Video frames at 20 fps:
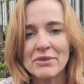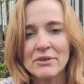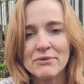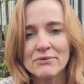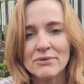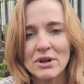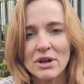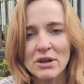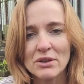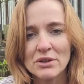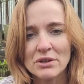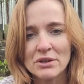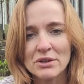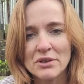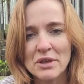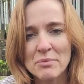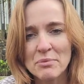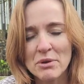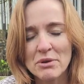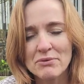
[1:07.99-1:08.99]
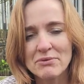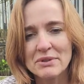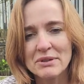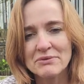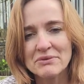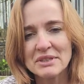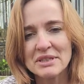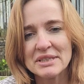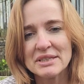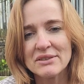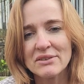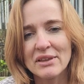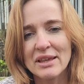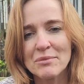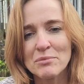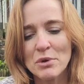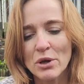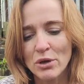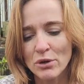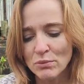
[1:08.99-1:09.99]
the father. They both lived in the
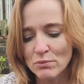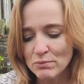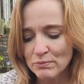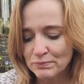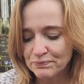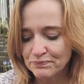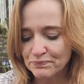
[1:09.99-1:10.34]
same home.